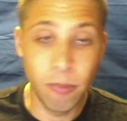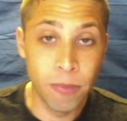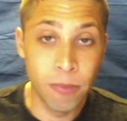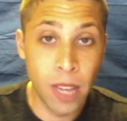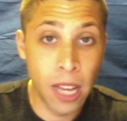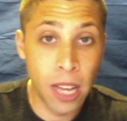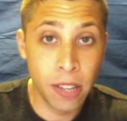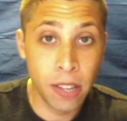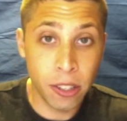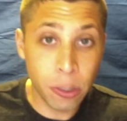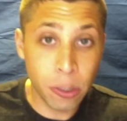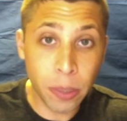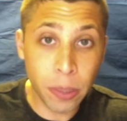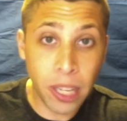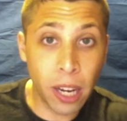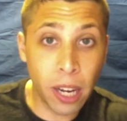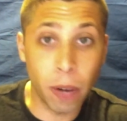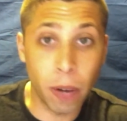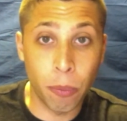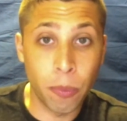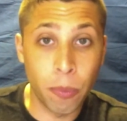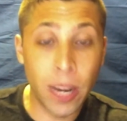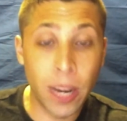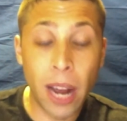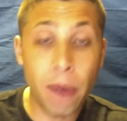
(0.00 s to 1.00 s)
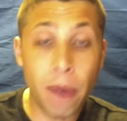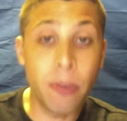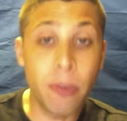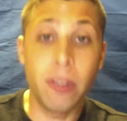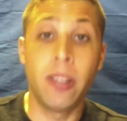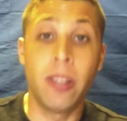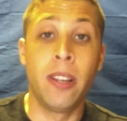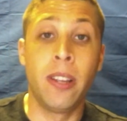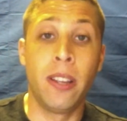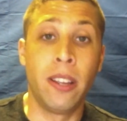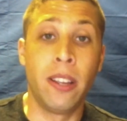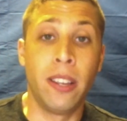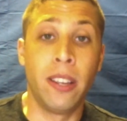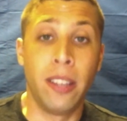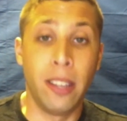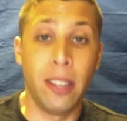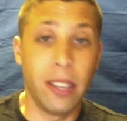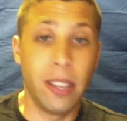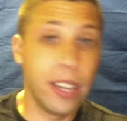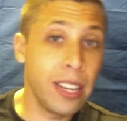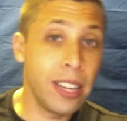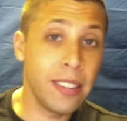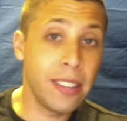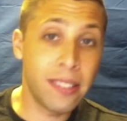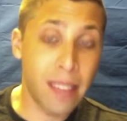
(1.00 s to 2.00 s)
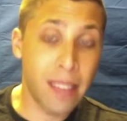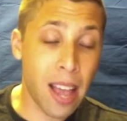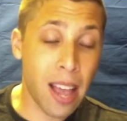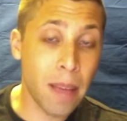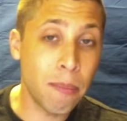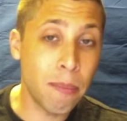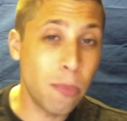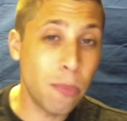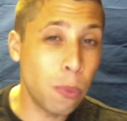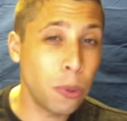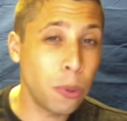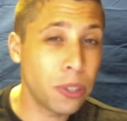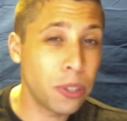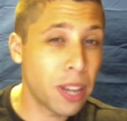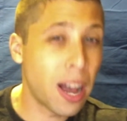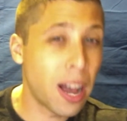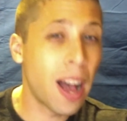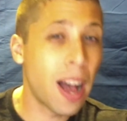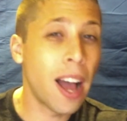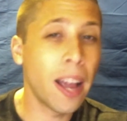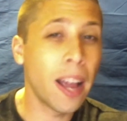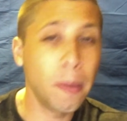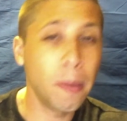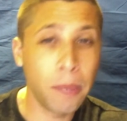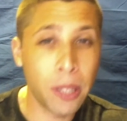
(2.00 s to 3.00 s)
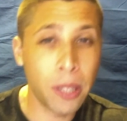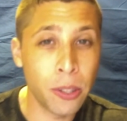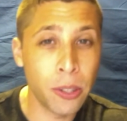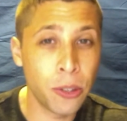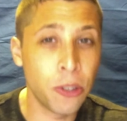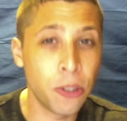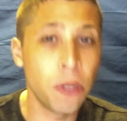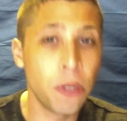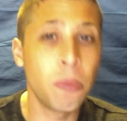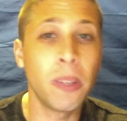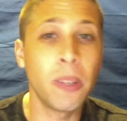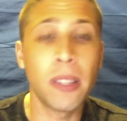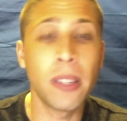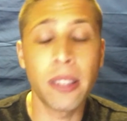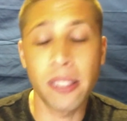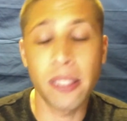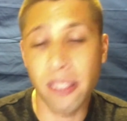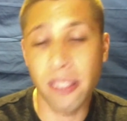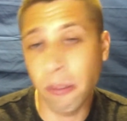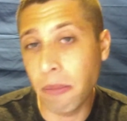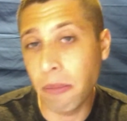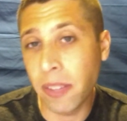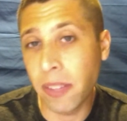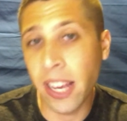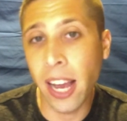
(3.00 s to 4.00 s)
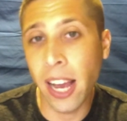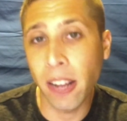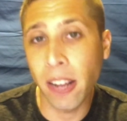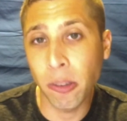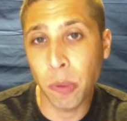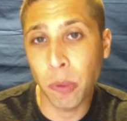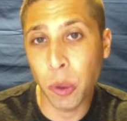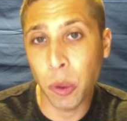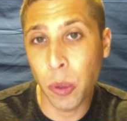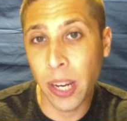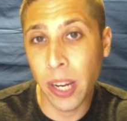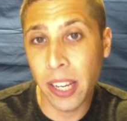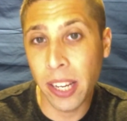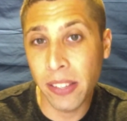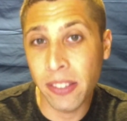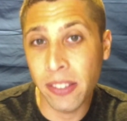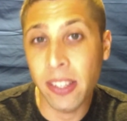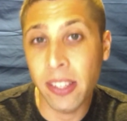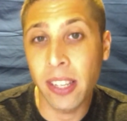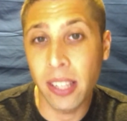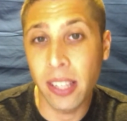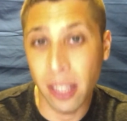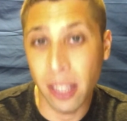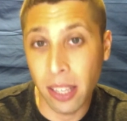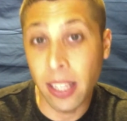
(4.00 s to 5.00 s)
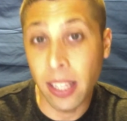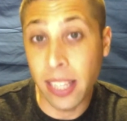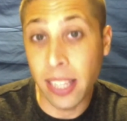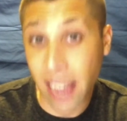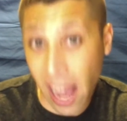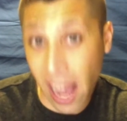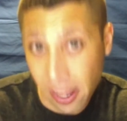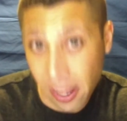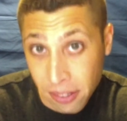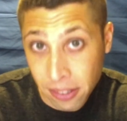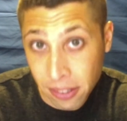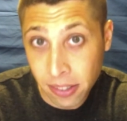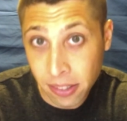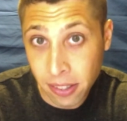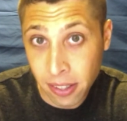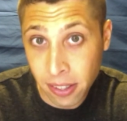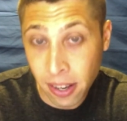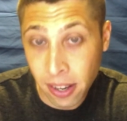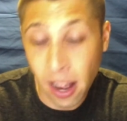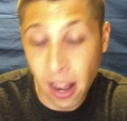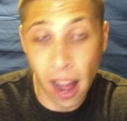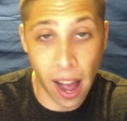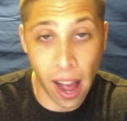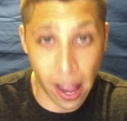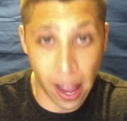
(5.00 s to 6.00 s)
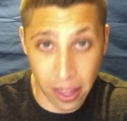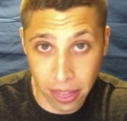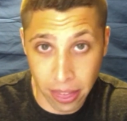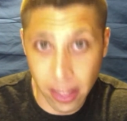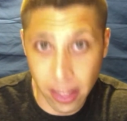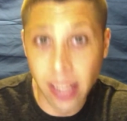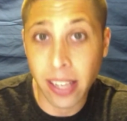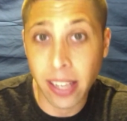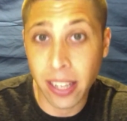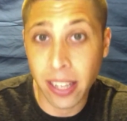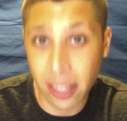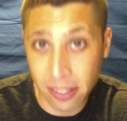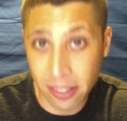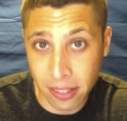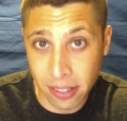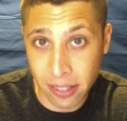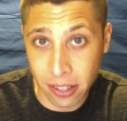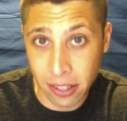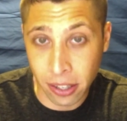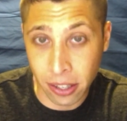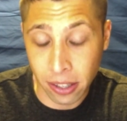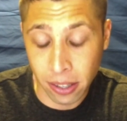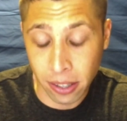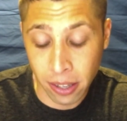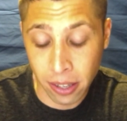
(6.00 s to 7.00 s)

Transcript: So there we go. Now, is that more time consuming than some of the algebra ways? Yes. I think it is here.